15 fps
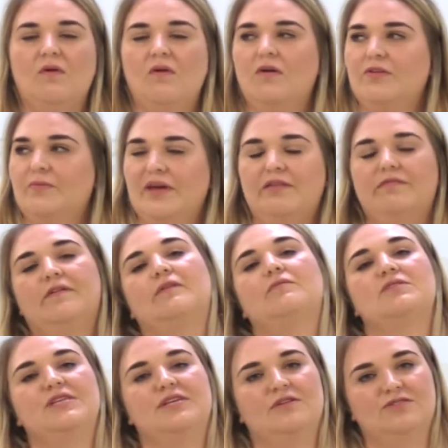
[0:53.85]
all the way through
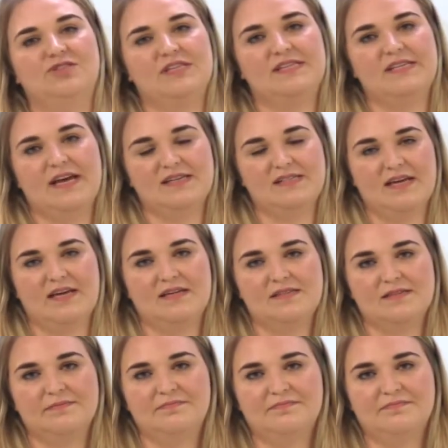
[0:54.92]
to your GCSEs.